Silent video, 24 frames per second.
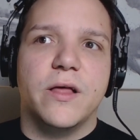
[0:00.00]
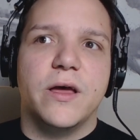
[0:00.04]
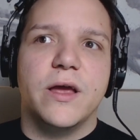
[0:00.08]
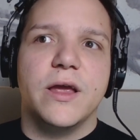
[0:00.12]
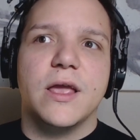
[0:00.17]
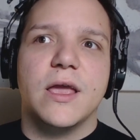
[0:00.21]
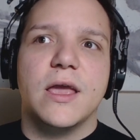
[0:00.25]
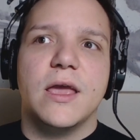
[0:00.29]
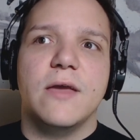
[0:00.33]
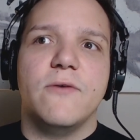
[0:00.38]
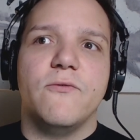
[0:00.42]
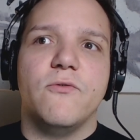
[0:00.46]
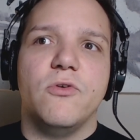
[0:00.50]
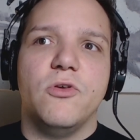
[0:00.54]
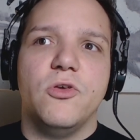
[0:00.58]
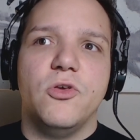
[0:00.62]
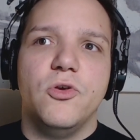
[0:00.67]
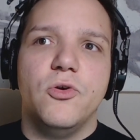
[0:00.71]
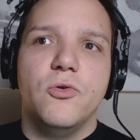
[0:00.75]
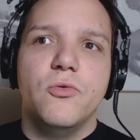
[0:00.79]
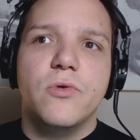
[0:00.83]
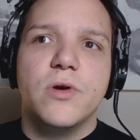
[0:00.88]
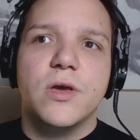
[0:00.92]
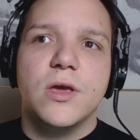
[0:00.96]
Like if
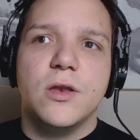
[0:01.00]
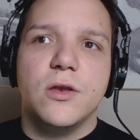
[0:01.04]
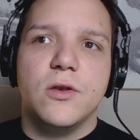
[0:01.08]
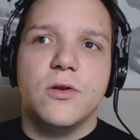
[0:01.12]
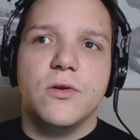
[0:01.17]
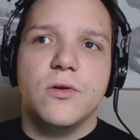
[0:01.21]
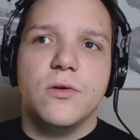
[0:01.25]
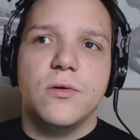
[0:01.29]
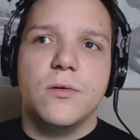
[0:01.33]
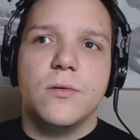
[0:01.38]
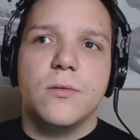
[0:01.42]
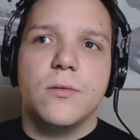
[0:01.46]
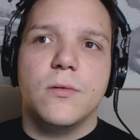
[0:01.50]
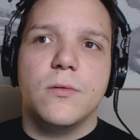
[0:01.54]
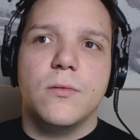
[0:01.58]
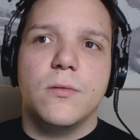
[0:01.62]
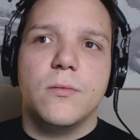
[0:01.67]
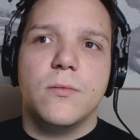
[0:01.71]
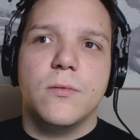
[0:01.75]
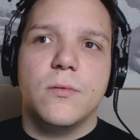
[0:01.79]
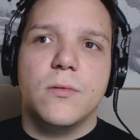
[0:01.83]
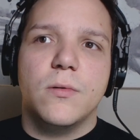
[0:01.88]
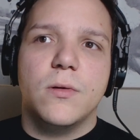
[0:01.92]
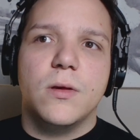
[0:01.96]
you can
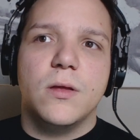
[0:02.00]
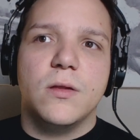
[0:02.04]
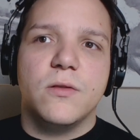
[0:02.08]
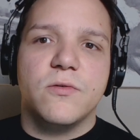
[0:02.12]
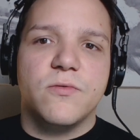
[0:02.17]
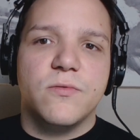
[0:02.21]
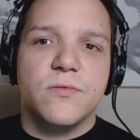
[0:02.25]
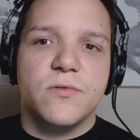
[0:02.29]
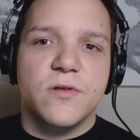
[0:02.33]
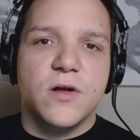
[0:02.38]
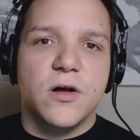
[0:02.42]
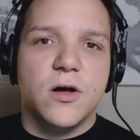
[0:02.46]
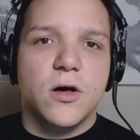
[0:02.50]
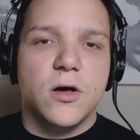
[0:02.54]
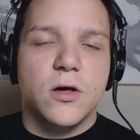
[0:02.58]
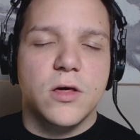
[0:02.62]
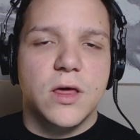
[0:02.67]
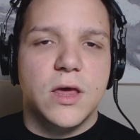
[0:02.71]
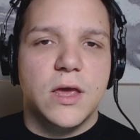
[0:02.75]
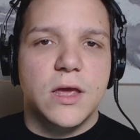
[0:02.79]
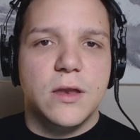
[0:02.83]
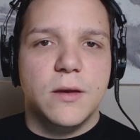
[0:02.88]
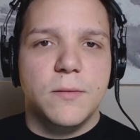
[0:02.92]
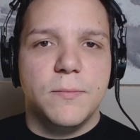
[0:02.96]

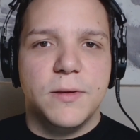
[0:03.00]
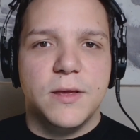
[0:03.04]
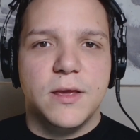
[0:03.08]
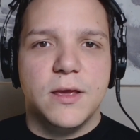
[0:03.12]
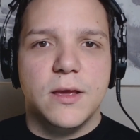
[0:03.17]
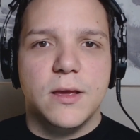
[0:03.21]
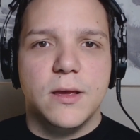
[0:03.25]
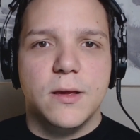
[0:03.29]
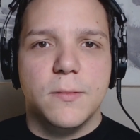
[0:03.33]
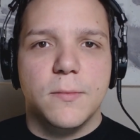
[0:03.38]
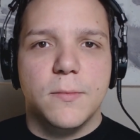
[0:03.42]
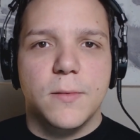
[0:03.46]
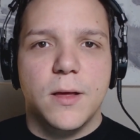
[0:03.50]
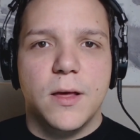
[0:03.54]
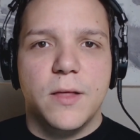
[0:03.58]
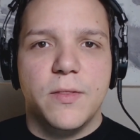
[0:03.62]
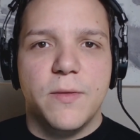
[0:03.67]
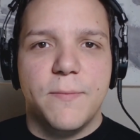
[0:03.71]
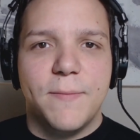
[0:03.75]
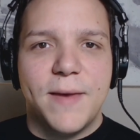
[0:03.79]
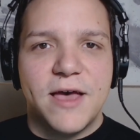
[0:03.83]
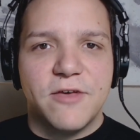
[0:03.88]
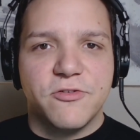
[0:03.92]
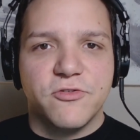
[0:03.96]
install and be
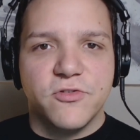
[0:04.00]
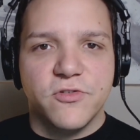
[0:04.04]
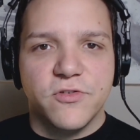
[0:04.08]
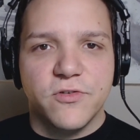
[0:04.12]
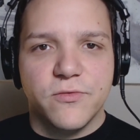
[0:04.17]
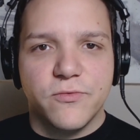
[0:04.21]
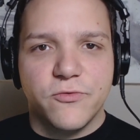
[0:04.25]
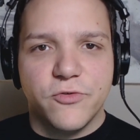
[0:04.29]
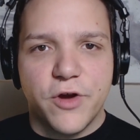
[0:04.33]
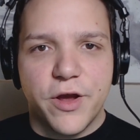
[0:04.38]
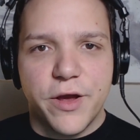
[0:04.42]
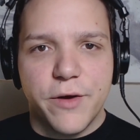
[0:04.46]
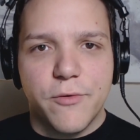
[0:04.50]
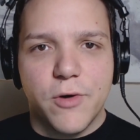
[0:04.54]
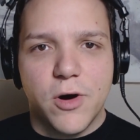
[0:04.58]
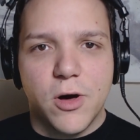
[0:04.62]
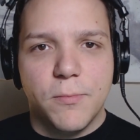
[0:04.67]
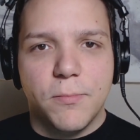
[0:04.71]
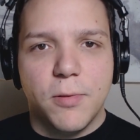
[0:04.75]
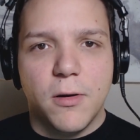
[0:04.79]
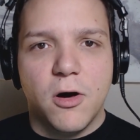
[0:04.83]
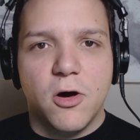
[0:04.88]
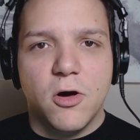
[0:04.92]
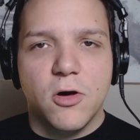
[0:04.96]
the master of
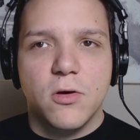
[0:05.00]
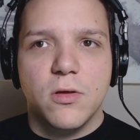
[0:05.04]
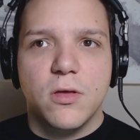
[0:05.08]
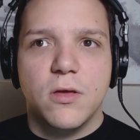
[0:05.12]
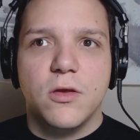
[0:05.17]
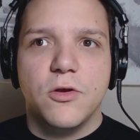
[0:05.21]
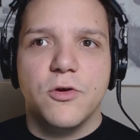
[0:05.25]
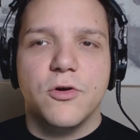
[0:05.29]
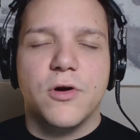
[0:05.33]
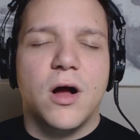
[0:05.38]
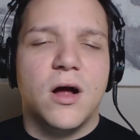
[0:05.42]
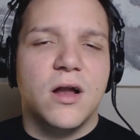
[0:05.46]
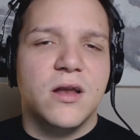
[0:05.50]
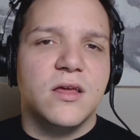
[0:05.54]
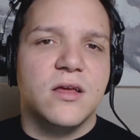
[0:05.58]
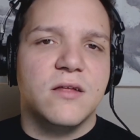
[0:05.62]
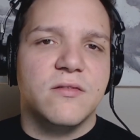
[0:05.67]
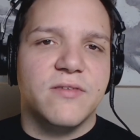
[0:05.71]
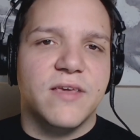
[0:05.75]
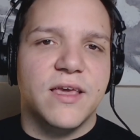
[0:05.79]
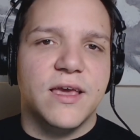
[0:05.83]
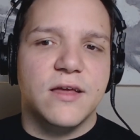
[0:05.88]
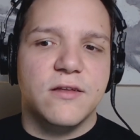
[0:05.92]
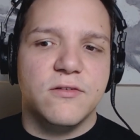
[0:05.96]
drywall, Paul, your
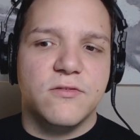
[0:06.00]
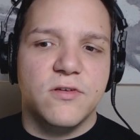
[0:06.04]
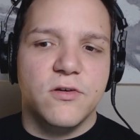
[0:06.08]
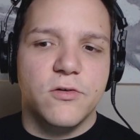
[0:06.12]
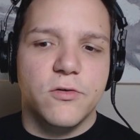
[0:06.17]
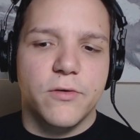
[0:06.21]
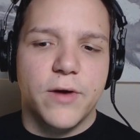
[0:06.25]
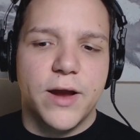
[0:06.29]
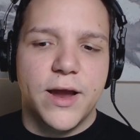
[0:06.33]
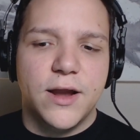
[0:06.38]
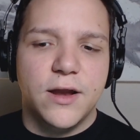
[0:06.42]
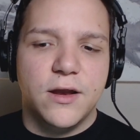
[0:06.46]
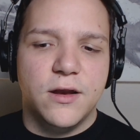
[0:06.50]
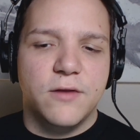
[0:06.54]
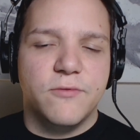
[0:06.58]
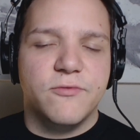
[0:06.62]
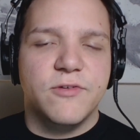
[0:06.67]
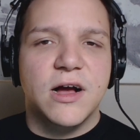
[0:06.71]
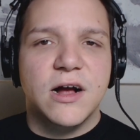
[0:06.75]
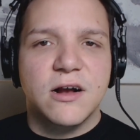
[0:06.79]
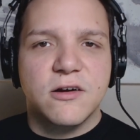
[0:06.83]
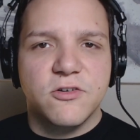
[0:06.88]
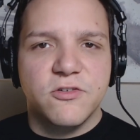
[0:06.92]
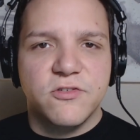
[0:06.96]
audience can too, right? And if
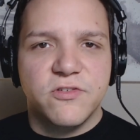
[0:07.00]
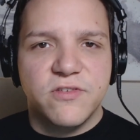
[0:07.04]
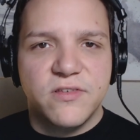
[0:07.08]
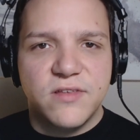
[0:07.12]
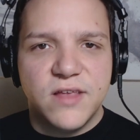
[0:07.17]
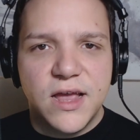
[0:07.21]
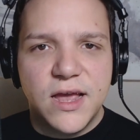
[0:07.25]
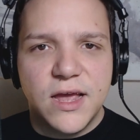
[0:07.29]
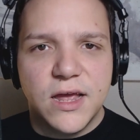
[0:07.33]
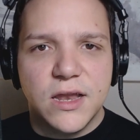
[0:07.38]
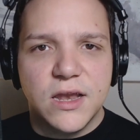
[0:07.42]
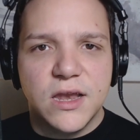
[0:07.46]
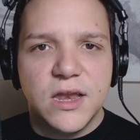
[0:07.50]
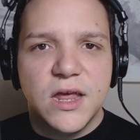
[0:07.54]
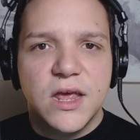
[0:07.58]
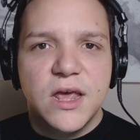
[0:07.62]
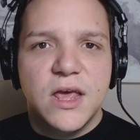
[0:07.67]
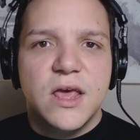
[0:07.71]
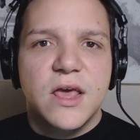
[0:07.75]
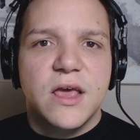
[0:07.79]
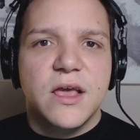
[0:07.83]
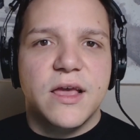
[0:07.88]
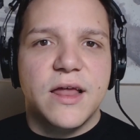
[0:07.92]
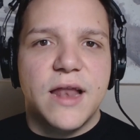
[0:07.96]
Dr. Sten
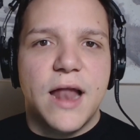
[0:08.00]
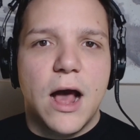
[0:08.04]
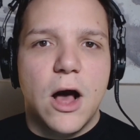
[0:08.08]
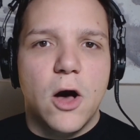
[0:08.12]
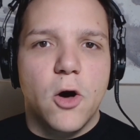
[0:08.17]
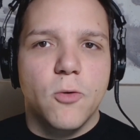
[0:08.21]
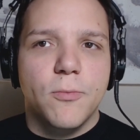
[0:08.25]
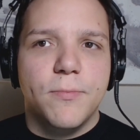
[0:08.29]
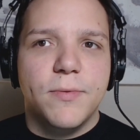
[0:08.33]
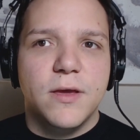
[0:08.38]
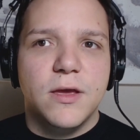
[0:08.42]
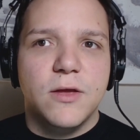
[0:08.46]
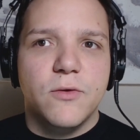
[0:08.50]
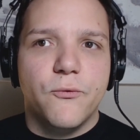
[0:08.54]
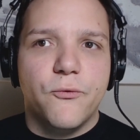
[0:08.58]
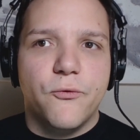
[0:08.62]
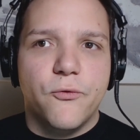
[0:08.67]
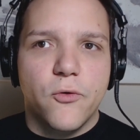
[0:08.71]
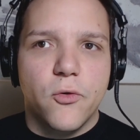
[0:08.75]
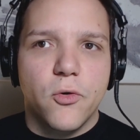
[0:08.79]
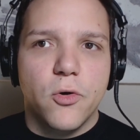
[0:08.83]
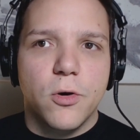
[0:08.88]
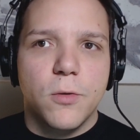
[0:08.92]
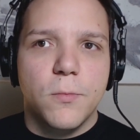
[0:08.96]
can help
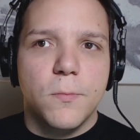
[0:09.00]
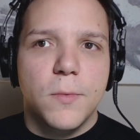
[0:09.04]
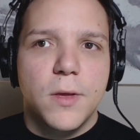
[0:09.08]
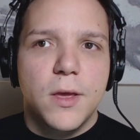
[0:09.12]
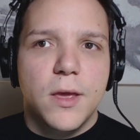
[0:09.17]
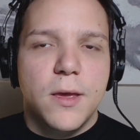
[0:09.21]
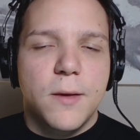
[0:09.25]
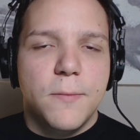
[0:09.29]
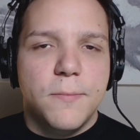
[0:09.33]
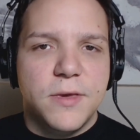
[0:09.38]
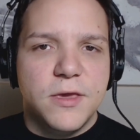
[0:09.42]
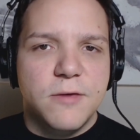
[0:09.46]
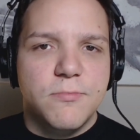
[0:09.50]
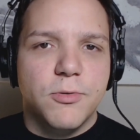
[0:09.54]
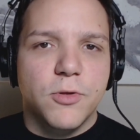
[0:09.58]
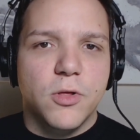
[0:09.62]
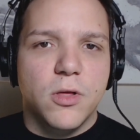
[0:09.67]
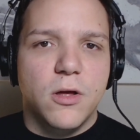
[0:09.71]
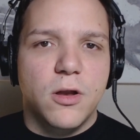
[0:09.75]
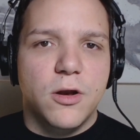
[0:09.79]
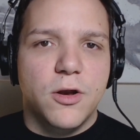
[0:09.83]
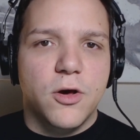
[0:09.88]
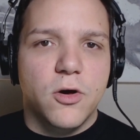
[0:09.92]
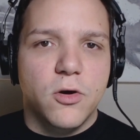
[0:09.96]
inform people
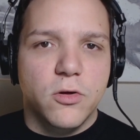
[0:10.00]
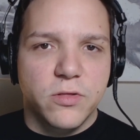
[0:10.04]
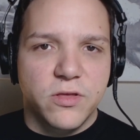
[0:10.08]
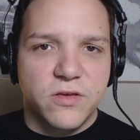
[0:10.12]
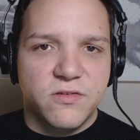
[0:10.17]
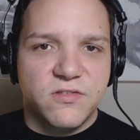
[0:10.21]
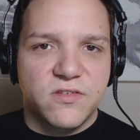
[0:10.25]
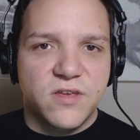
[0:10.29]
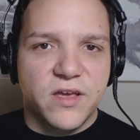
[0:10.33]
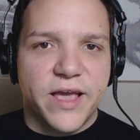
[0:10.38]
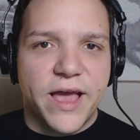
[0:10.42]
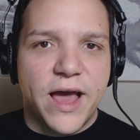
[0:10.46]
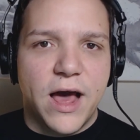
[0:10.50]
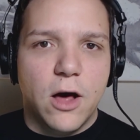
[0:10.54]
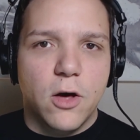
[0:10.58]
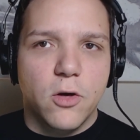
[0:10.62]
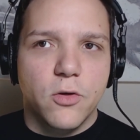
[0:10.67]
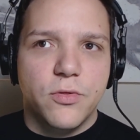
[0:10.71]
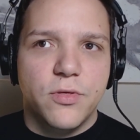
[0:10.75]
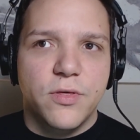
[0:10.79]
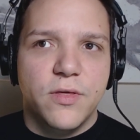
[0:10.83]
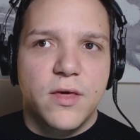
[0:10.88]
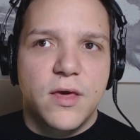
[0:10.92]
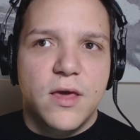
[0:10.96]
on holistic
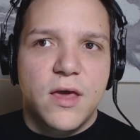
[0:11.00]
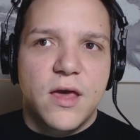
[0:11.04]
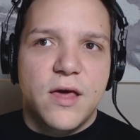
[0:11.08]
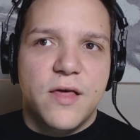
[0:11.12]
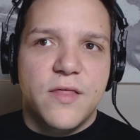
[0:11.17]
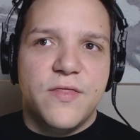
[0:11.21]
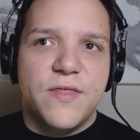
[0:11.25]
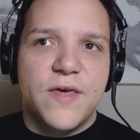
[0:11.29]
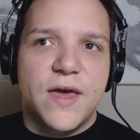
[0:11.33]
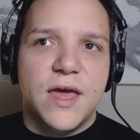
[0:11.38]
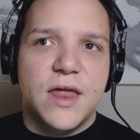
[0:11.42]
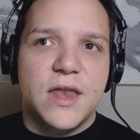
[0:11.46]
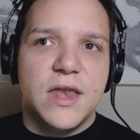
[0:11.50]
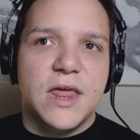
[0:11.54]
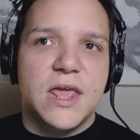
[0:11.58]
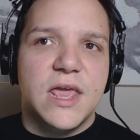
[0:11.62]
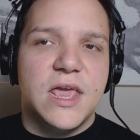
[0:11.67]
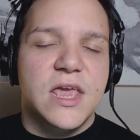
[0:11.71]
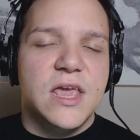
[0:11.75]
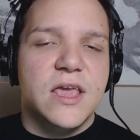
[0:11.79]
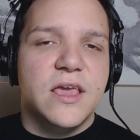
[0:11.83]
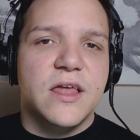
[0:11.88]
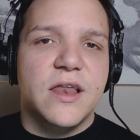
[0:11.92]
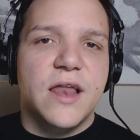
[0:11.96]
health, then
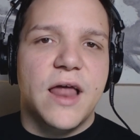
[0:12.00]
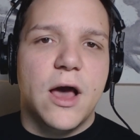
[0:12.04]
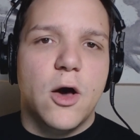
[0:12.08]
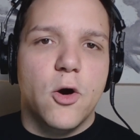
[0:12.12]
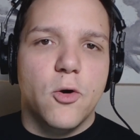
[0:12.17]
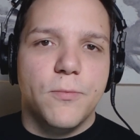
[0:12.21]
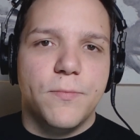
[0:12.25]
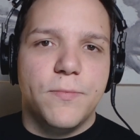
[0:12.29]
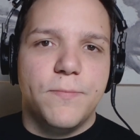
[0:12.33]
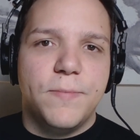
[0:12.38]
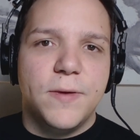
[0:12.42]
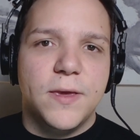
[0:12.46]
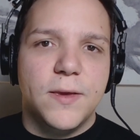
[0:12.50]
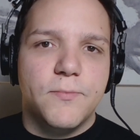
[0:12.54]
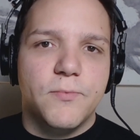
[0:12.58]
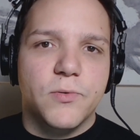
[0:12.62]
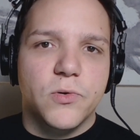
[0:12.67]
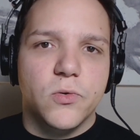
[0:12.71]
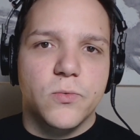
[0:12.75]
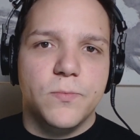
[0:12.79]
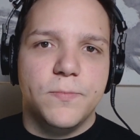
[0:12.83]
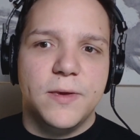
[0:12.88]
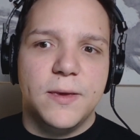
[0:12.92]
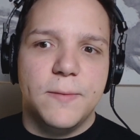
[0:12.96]
he can help
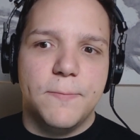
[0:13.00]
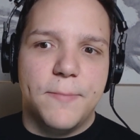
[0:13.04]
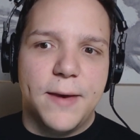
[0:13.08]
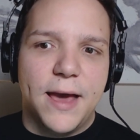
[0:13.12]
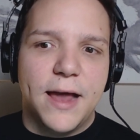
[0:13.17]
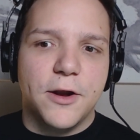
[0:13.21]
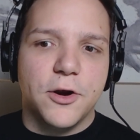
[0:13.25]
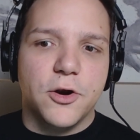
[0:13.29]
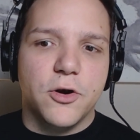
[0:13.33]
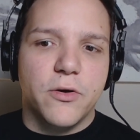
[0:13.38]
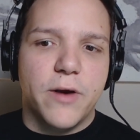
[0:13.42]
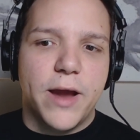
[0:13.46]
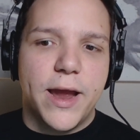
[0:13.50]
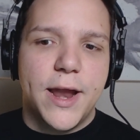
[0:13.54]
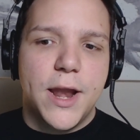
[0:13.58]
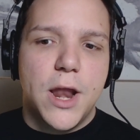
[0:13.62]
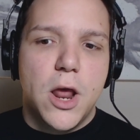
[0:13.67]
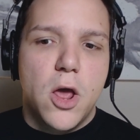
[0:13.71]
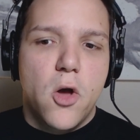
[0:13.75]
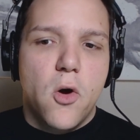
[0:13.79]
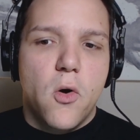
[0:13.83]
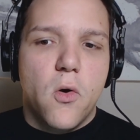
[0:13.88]
people be better, right?